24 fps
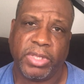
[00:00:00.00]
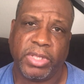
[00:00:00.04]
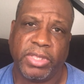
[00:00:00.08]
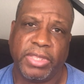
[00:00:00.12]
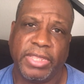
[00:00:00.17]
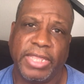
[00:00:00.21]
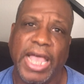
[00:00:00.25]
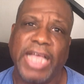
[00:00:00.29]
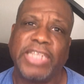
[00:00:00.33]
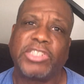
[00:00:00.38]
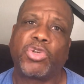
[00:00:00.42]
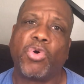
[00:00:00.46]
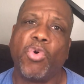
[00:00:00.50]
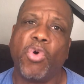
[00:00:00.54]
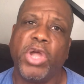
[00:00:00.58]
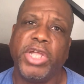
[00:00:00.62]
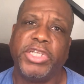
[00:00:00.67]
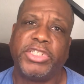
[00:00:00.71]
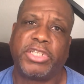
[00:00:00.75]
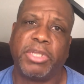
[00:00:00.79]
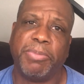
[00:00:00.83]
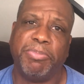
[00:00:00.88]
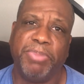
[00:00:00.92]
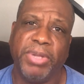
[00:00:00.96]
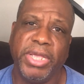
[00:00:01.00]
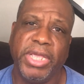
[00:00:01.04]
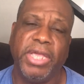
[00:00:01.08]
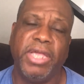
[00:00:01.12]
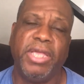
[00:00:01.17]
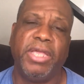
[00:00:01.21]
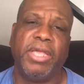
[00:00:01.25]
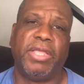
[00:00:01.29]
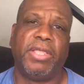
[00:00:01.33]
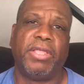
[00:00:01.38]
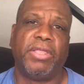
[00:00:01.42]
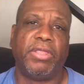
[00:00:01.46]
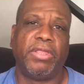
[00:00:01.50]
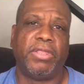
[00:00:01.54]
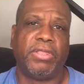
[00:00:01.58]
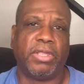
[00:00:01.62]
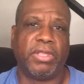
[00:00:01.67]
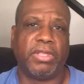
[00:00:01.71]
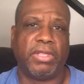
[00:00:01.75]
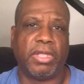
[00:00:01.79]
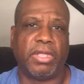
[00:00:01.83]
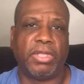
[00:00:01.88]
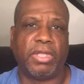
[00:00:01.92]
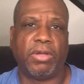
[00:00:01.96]
That's going to be,
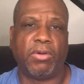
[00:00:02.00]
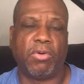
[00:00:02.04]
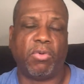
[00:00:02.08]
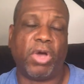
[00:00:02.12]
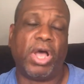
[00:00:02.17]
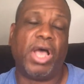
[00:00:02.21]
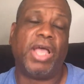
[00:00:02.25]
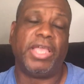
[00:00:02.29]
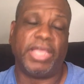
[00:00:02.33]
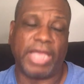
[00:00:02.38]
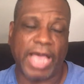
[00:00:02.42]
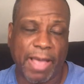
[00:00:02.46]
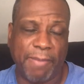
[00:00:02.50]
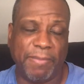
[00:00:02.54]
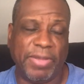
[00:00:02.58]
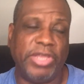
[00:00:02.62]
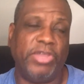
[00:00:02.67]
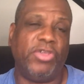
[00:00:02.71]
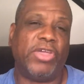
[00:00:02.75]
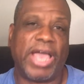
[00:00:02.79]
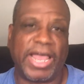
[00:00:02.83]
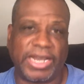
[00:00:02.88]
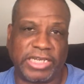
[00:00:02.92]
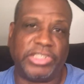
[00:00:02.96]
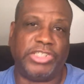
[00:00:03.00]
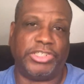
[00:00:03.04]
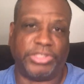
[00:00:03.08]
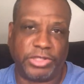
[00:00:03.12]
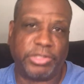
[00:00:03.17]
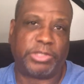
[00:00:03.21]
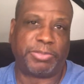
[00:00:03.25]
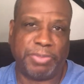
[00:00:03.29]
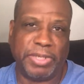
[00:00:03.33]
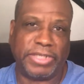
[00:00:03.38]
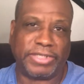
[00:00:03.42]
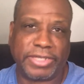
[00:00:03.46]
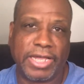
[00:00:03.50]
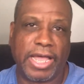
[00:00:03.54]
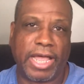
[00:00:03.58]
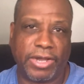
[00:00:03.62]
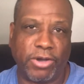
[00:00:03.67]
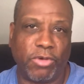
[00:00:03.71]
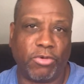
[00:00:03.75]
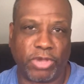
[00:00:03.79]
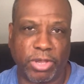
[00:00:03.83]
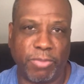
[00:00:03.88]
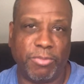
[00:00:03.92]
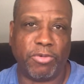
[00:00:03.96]
you got to spend time,
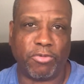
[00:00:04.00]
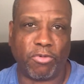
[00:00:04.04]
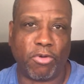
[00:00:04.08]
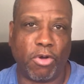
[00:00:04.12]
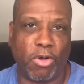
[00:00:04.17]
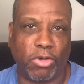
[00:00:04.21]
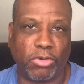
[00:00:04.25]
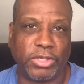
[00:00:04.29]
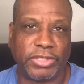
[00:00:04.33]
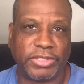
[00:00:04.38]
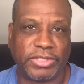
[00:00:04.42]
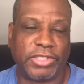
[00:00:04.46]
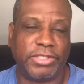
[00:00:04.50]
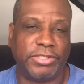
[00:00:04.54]
don't get me wrong,